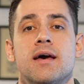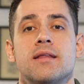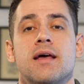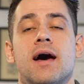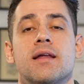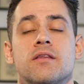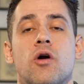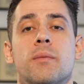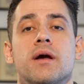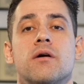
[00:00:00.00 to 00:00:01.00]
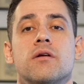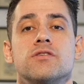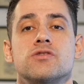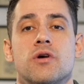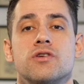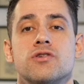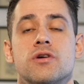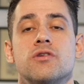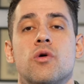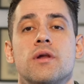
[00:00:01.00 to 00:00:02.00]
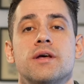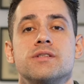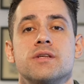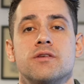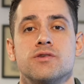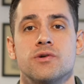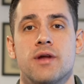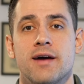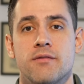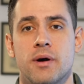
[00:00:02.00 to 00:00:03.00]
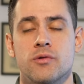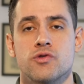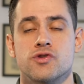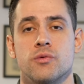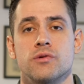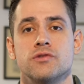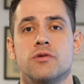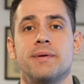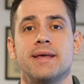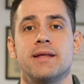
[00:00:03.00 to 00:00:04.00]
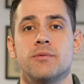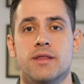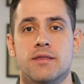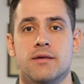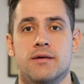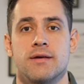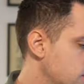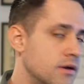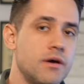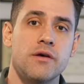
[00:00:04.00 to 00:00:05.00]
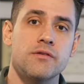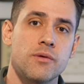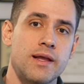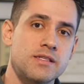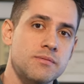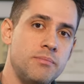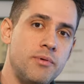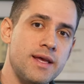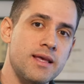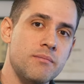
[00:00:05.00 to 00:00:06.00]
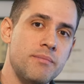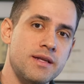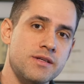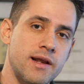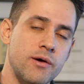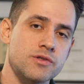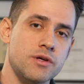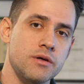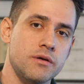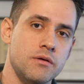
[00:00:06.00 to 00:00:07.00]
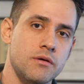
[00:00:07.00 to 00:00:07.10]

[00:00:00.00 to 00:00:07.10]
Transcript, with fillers: the anatomical structure and knowledge that you should have about your shoulders to begin with. So let's bring Benji closer.